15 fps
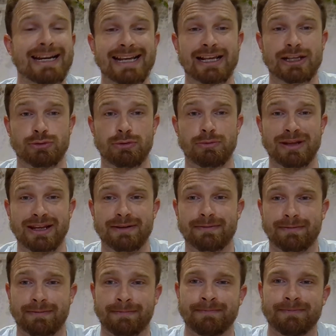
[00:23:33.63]
Danny Ings would
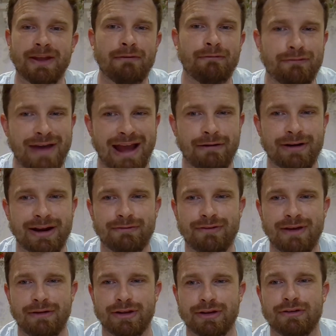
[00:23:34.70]
be a very,
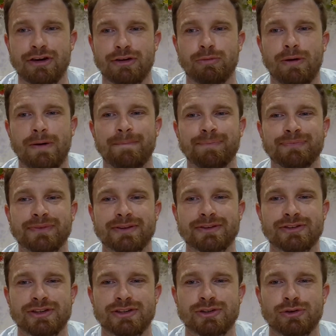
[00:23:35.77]
very good one
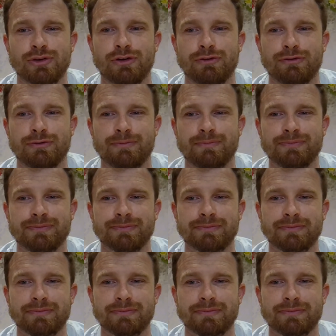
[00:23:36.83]
to sort of,